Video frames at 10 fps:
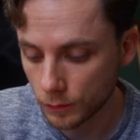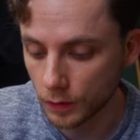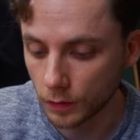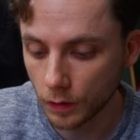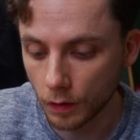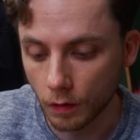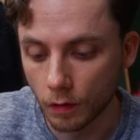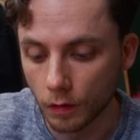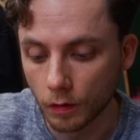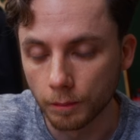that
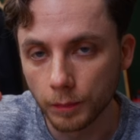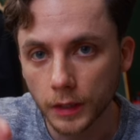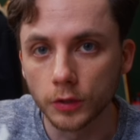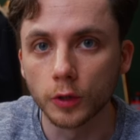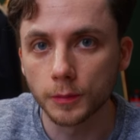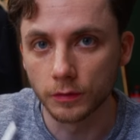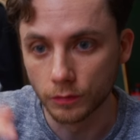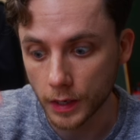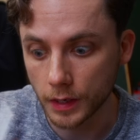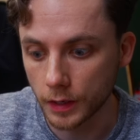are bigger drops of
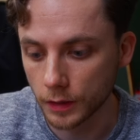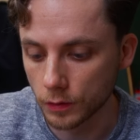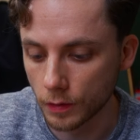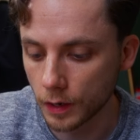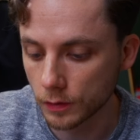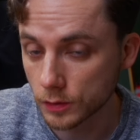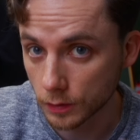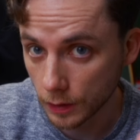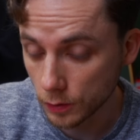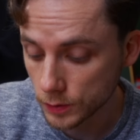rain hitting the ground. So
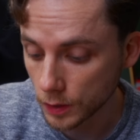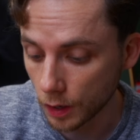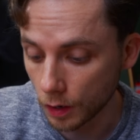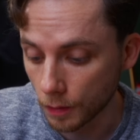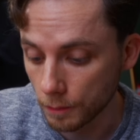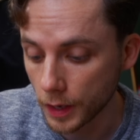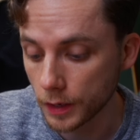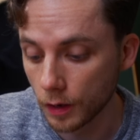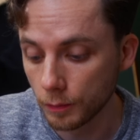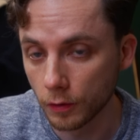those are made
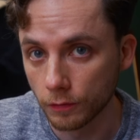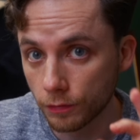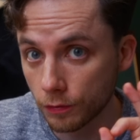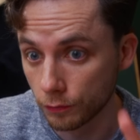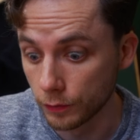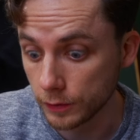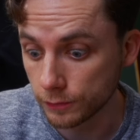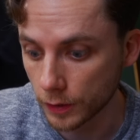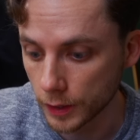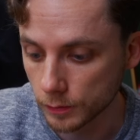up of 3
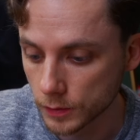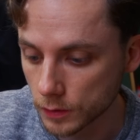frames